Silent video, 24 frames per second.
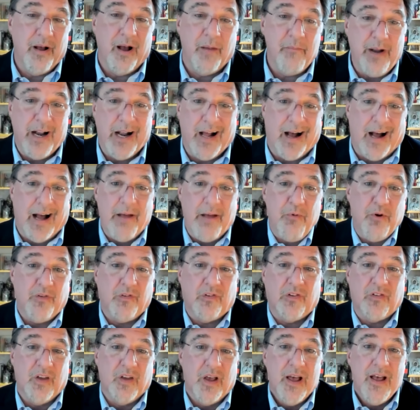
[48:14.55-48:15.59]
I mean, I
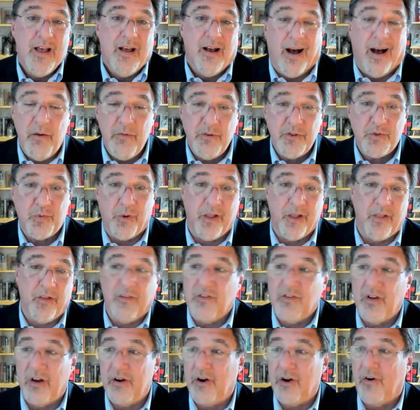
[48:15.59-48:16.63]
was I was one of
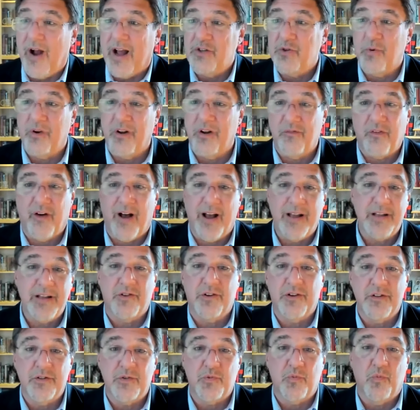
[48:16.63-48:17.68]
those undergraduate
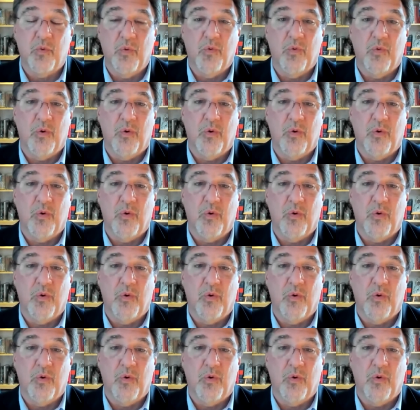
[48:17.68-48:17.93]
advisors